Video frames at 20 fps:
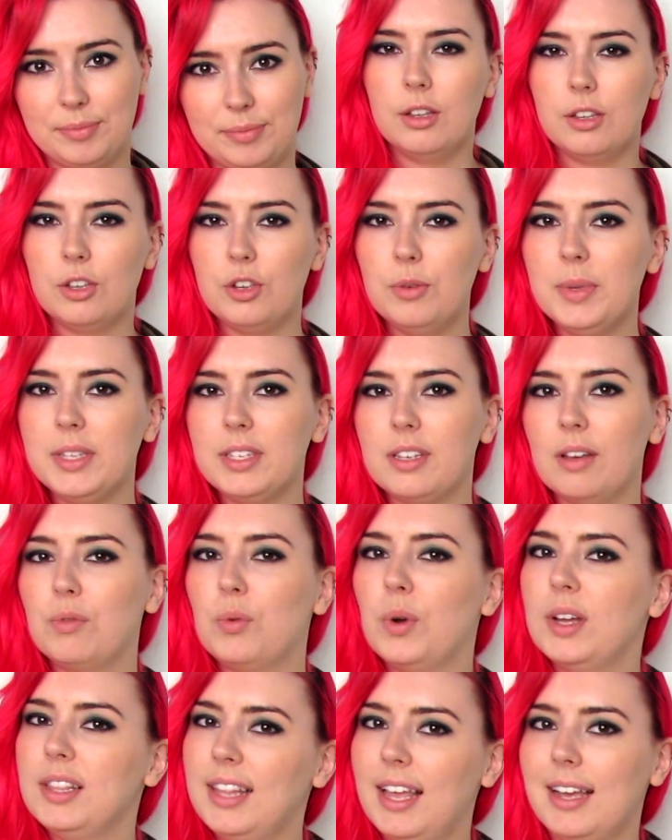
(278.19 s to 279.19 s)
Humans have
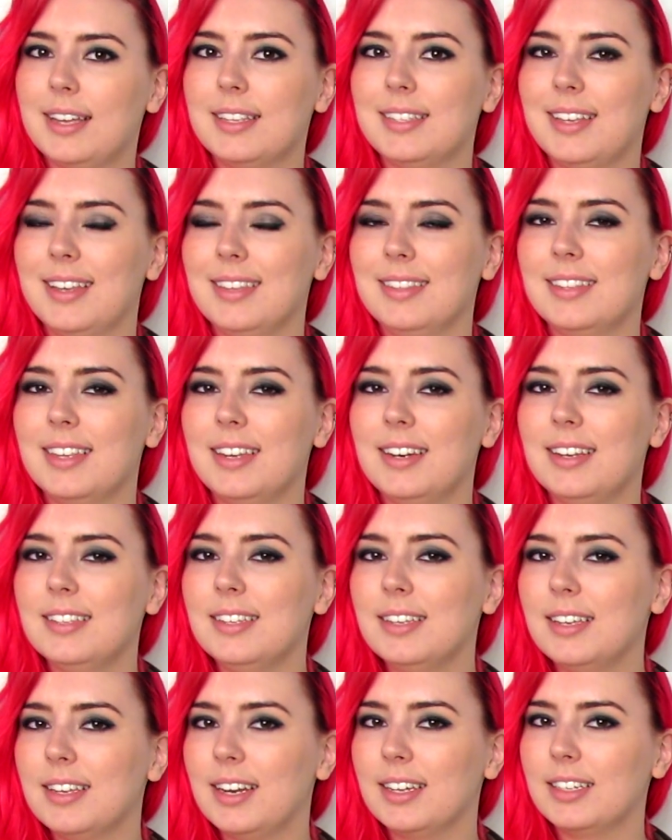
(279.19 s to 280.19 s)
one last sense that
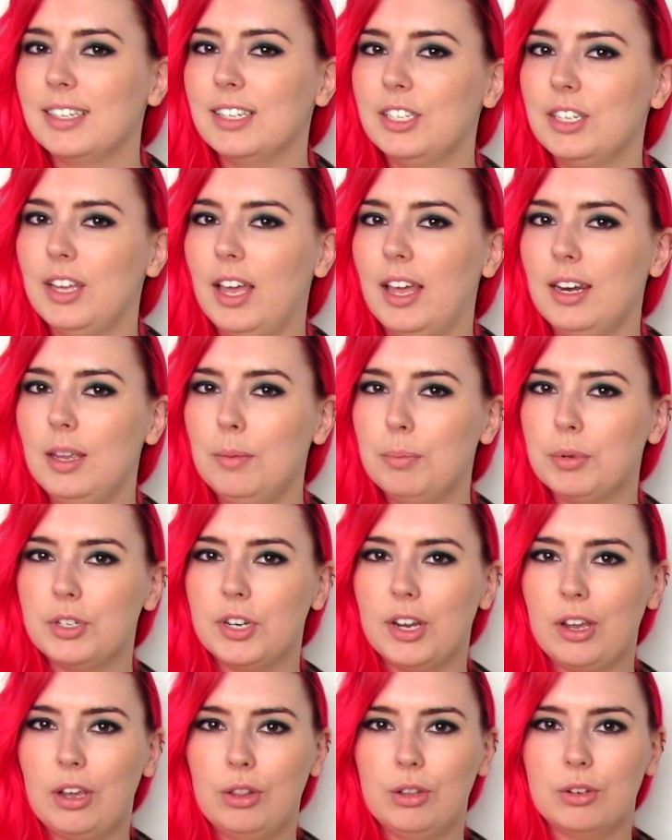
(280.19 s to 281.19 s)
isn't connected to any
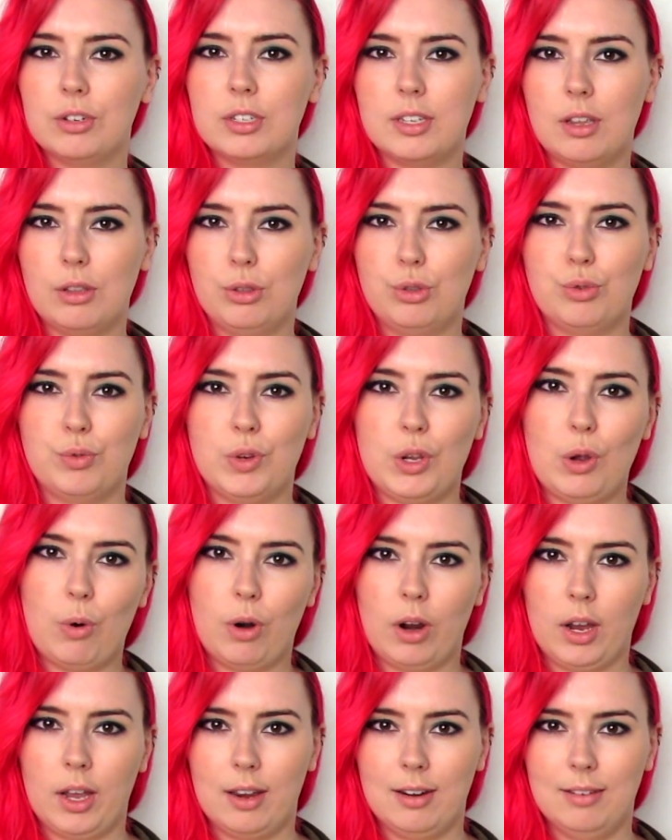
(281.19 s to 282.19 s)
particular sensory
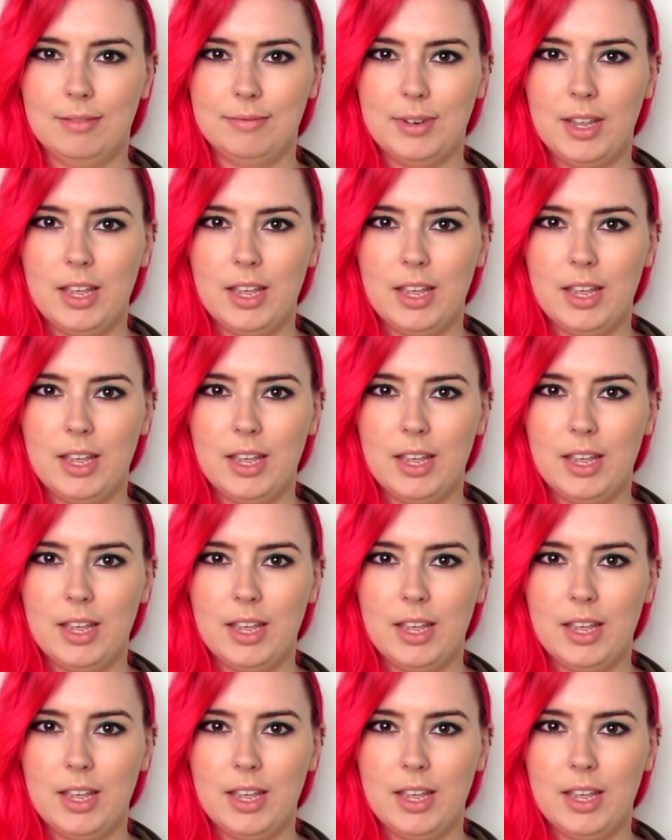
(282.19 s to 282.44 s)
organ.